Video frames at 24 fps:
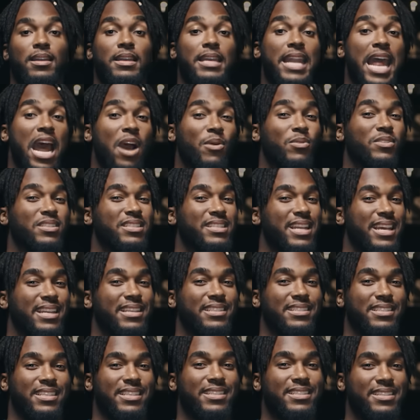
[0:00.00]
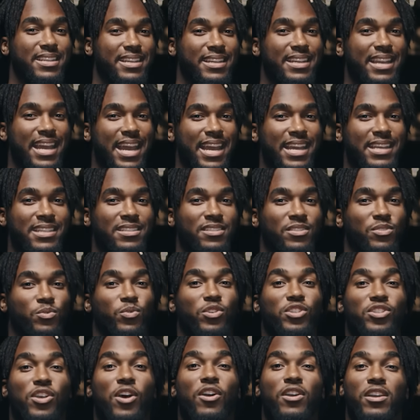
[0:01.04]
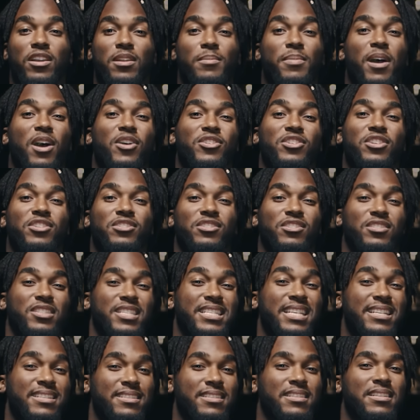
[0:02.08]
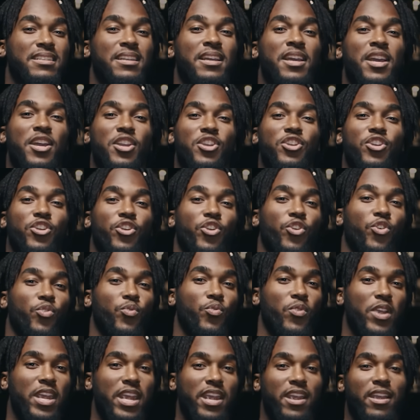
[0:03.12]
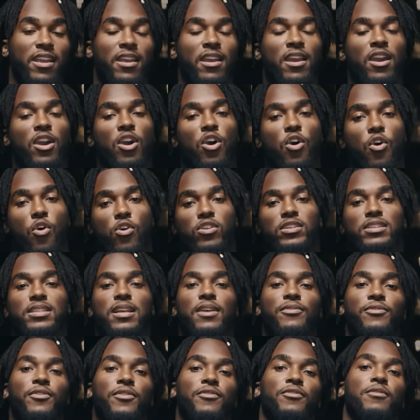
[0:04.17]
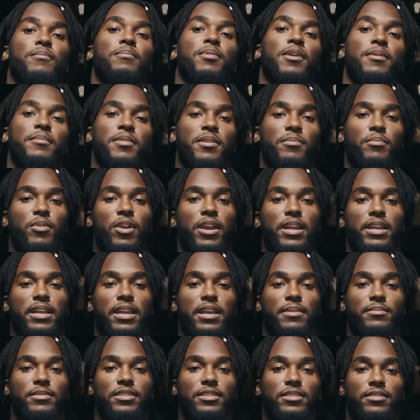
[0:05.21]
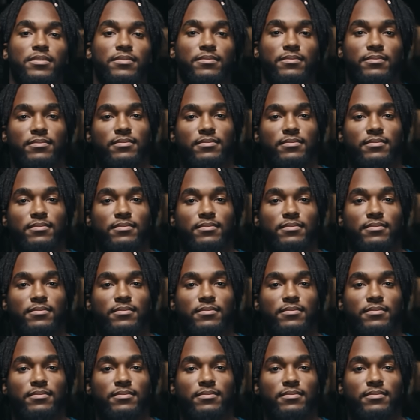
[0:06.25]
Now, instead of just 10 days, we're talking about your season, your career, or suffering from permanent brain damage.